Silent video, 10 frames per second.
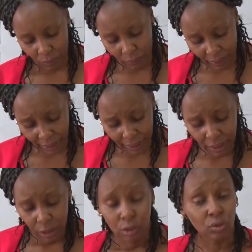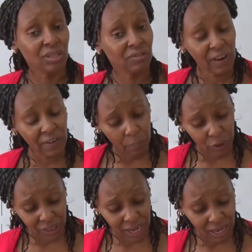Okay? So it is very
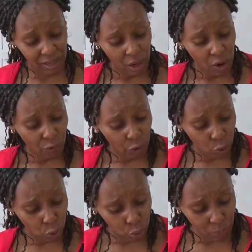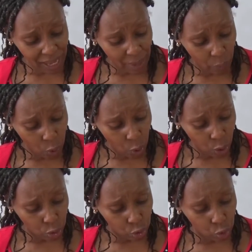important for you to be
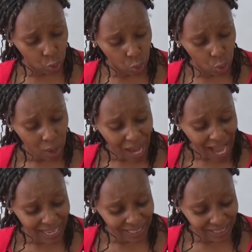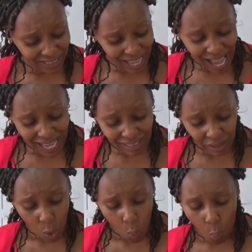able to understand
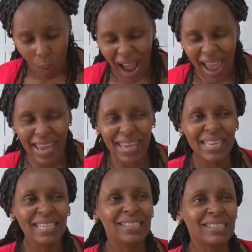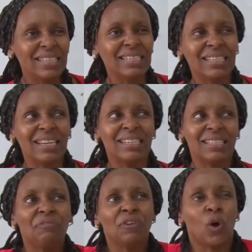why is it
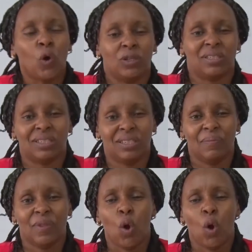difficult?